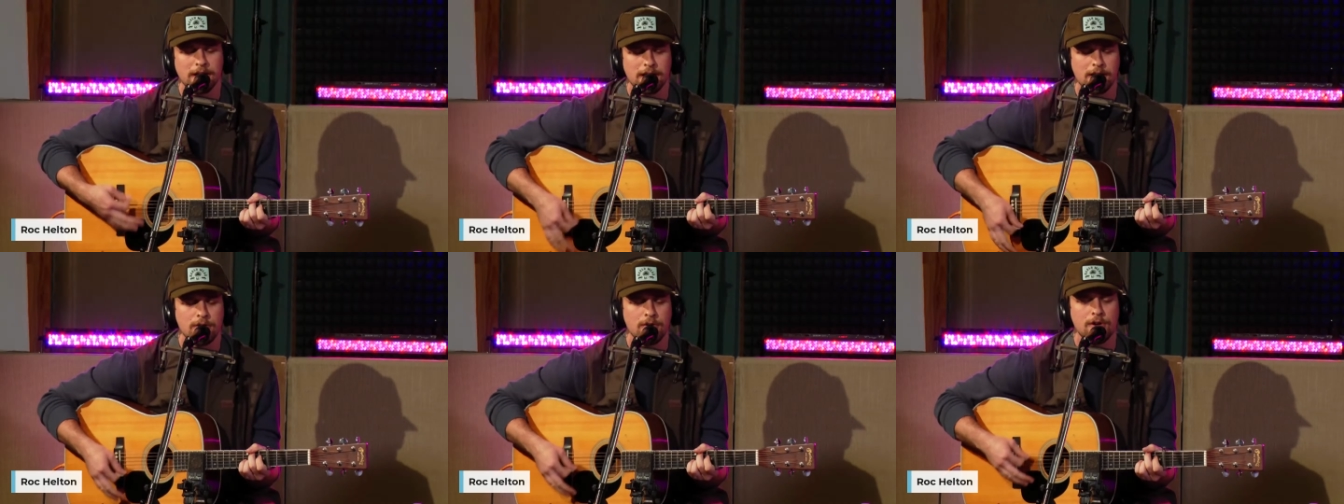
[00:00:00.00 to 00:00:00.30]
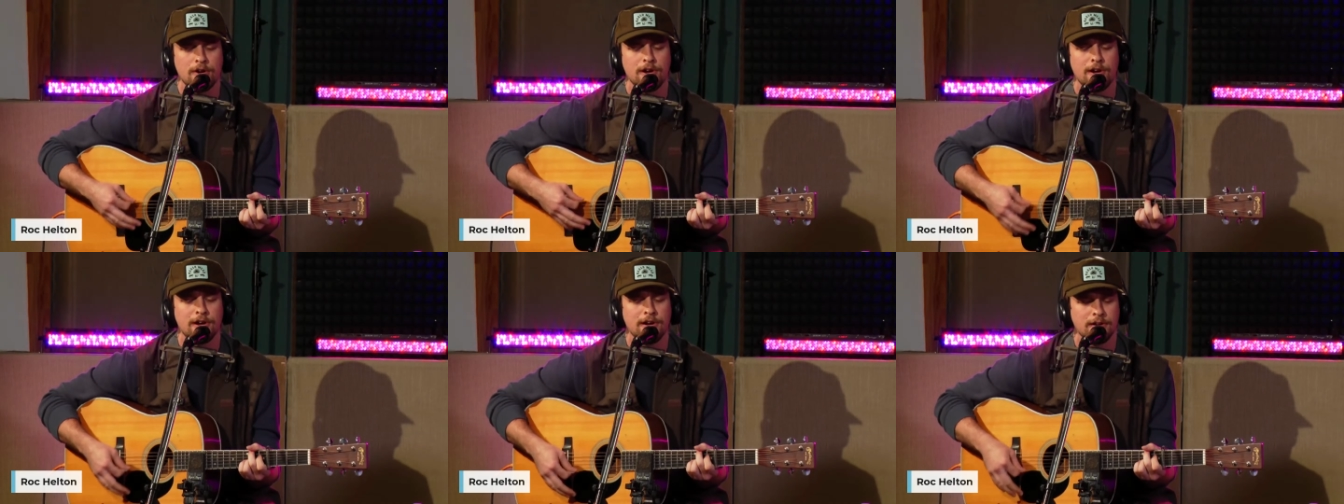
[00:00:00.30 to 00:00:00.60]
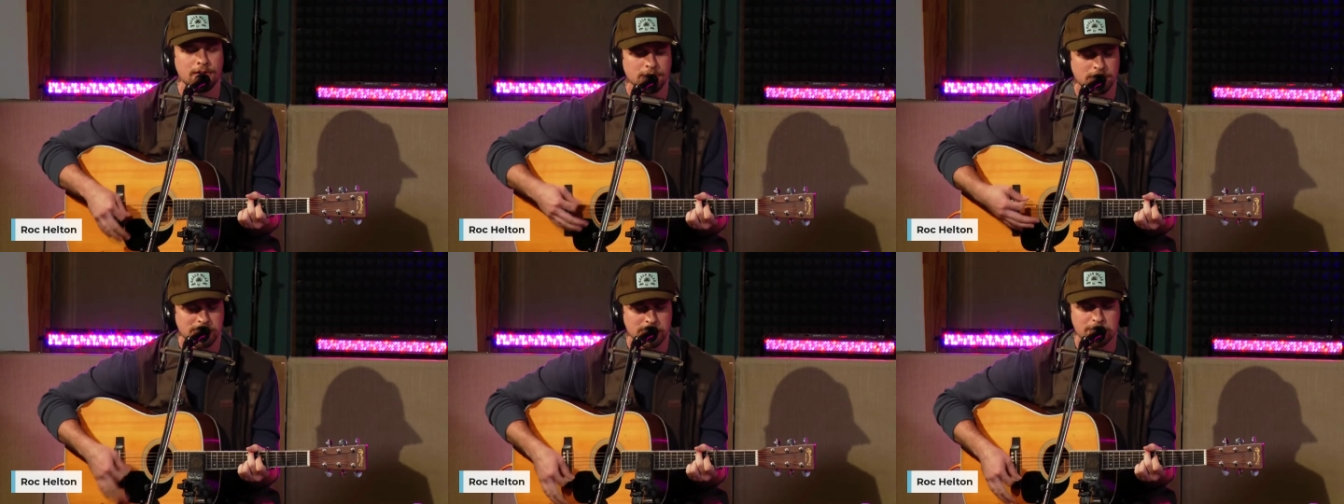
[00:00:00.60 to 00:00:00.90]
my
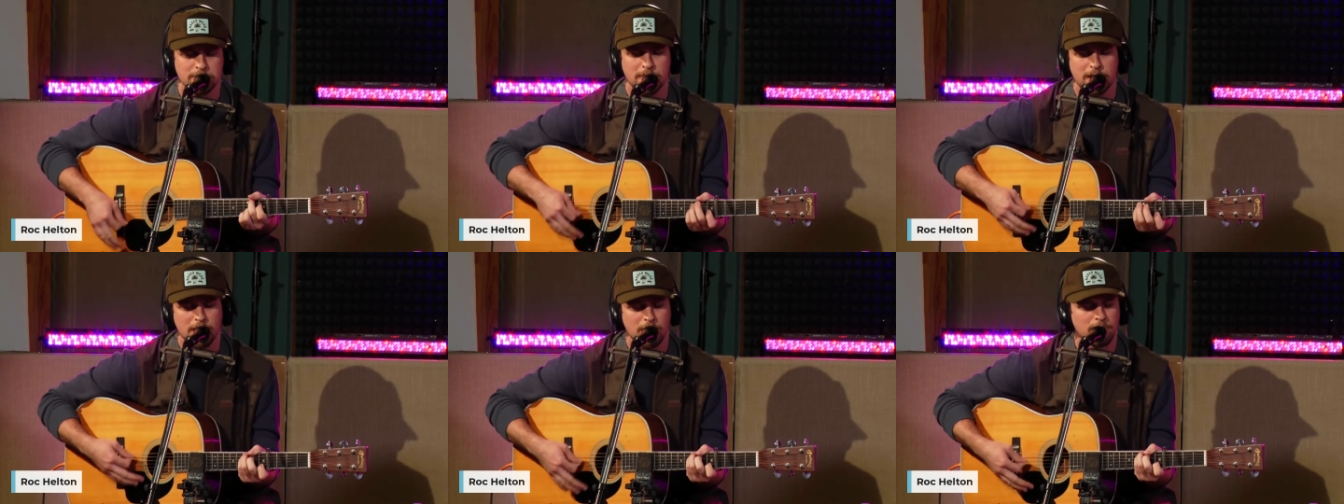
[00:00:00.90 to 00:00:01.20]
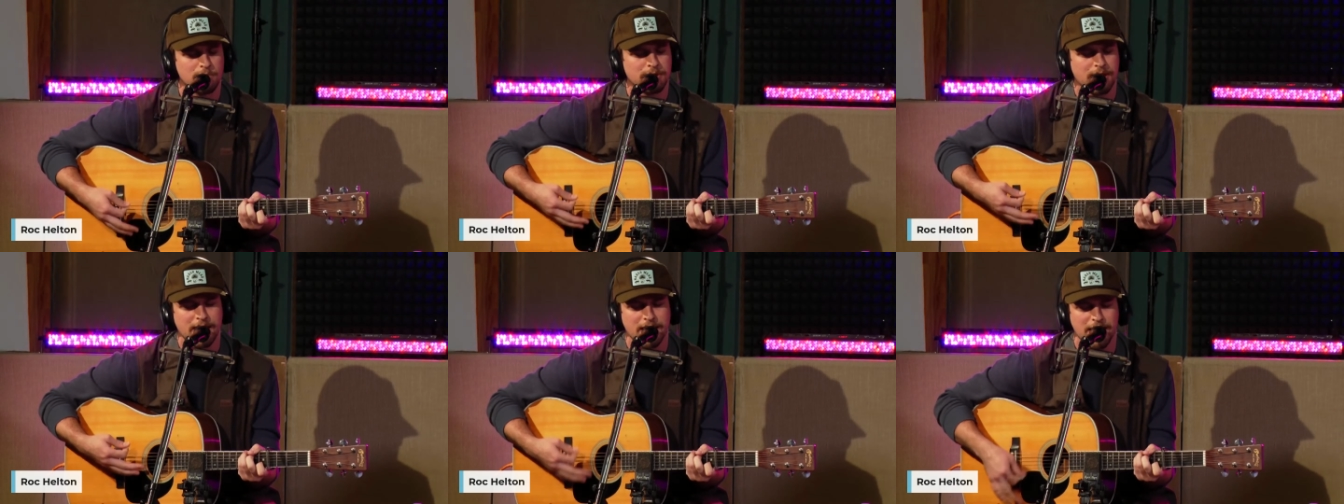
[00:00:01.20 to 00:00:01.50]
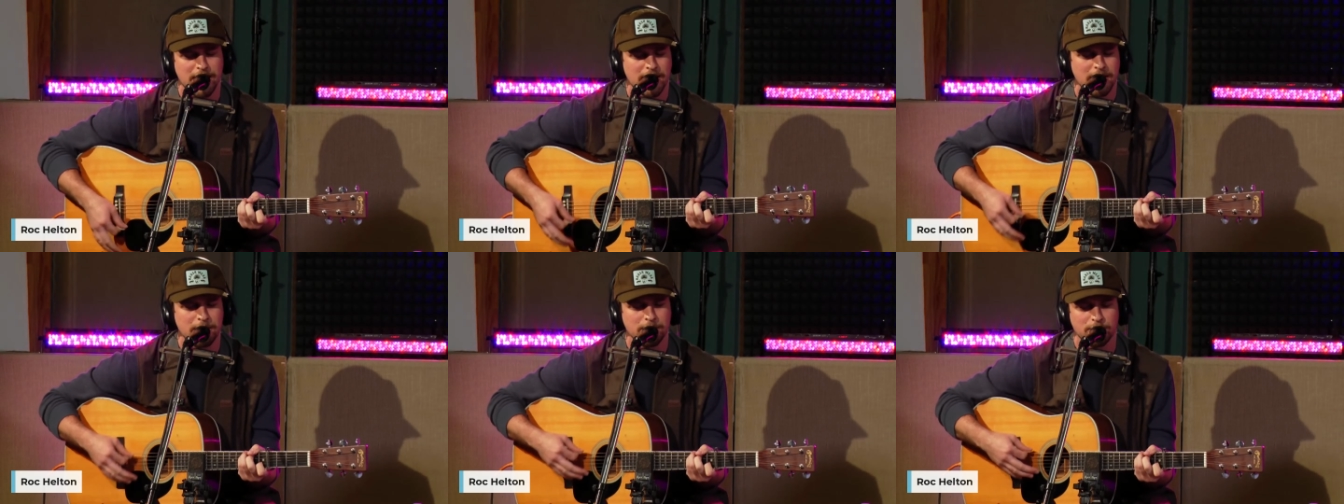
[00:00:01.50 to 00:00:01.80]
world to my own
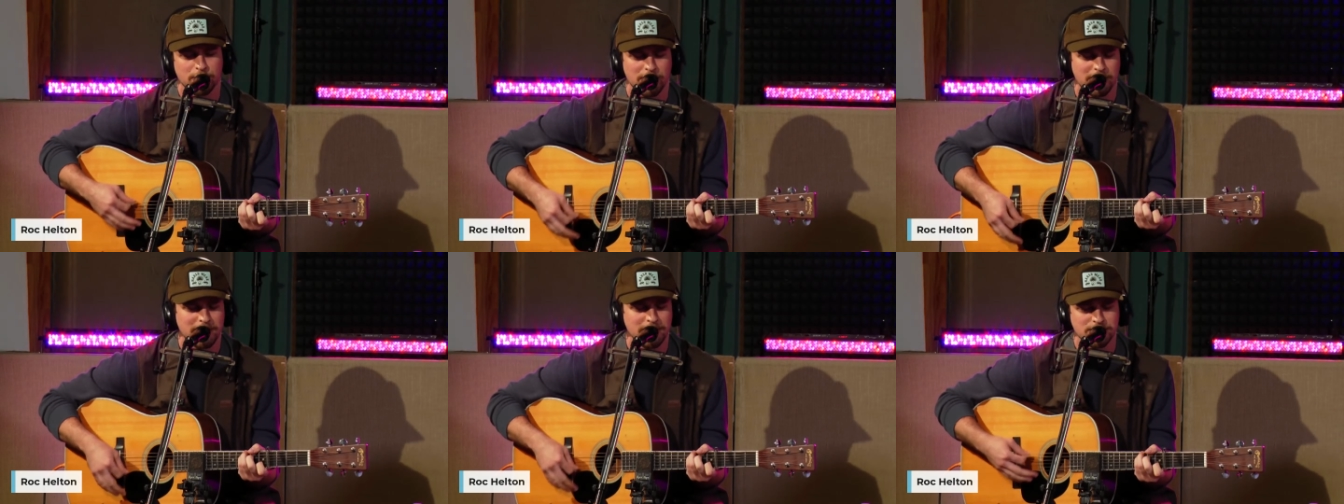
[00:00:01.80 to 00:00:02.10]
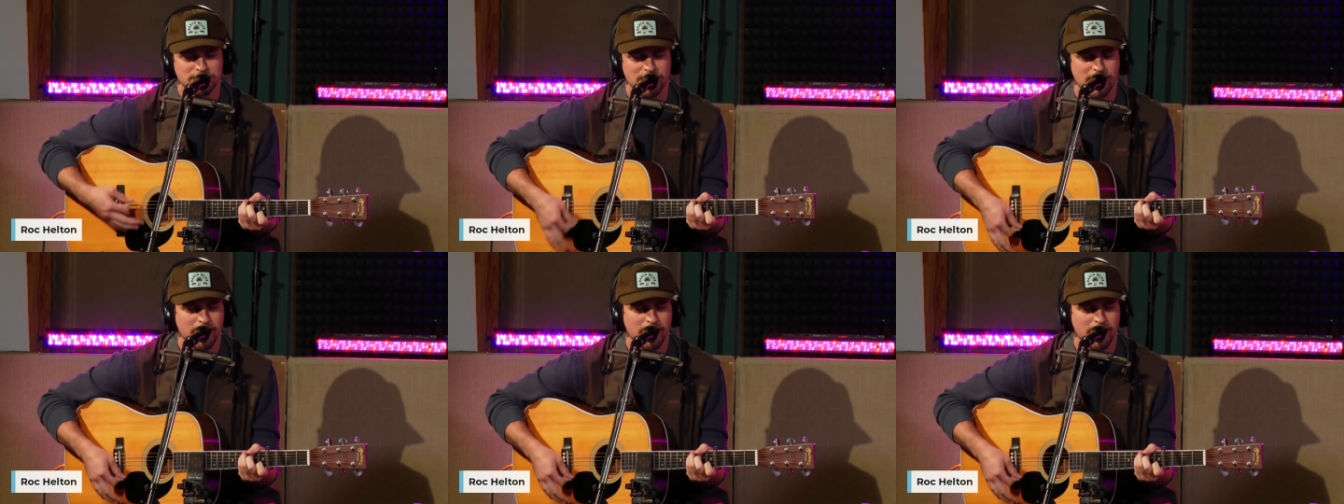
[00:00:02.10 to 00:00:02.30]
damn greed.